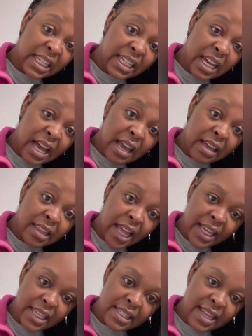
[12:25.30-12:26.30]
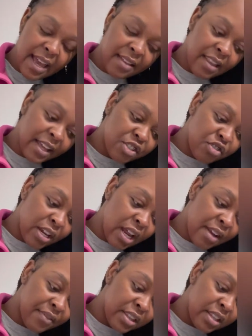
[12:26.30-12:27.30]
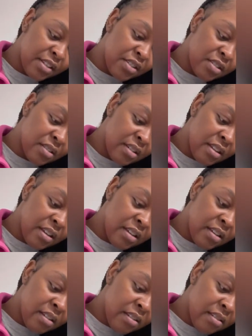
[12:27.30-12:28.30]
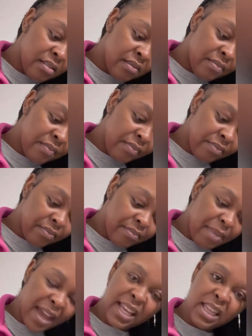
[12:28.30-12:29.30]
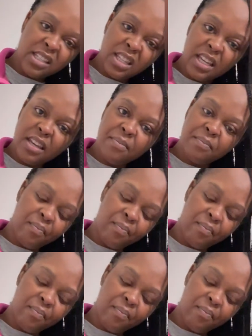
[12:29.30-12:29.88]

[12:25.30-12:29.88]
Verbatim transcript: cut. Like it's not like straight out of a lunch packet little thing.